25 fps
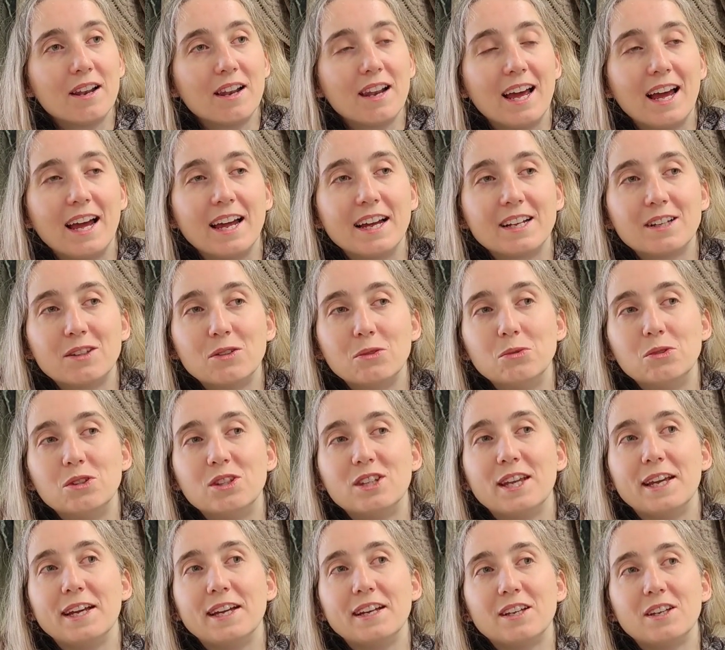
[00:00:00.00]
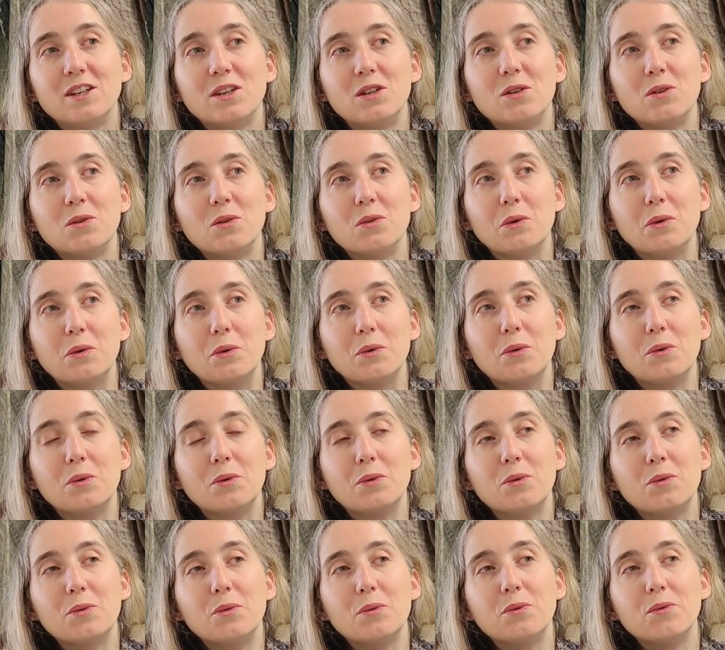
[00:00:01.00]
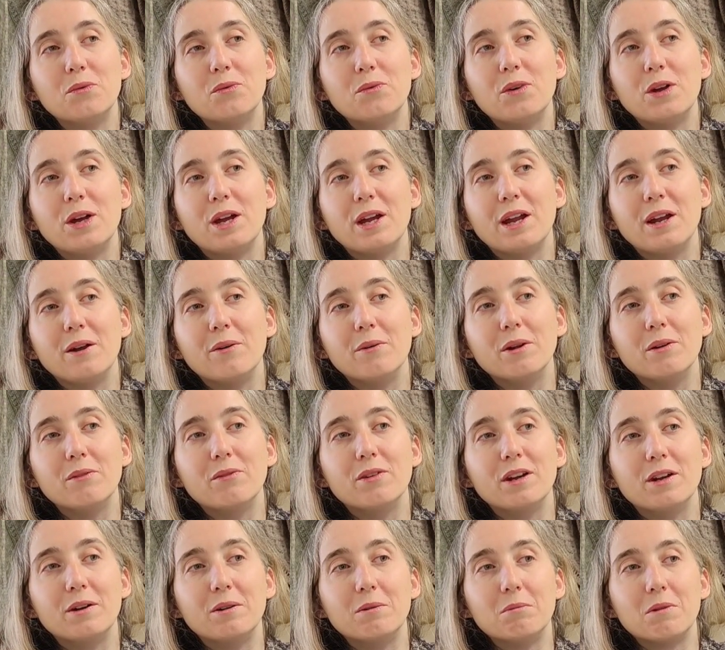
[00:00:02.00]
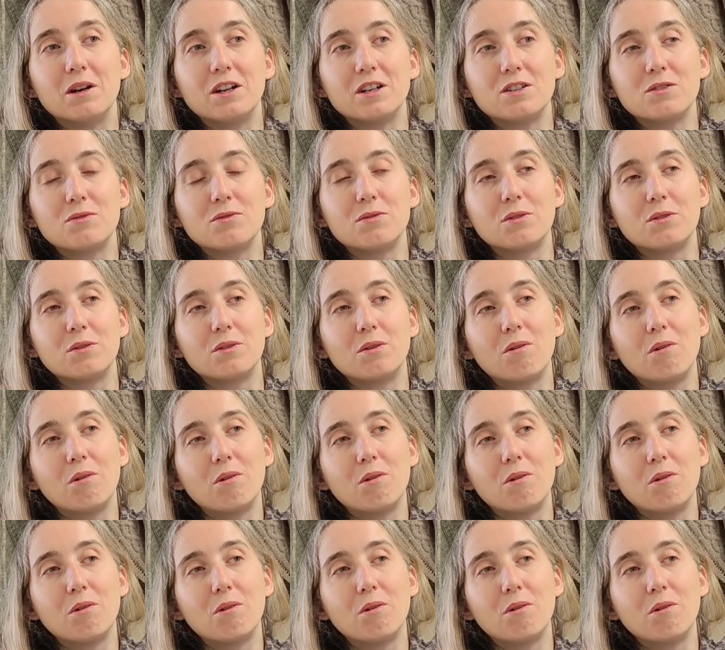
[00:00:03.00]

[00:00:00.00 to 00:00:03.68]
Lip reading: like to thank you very much for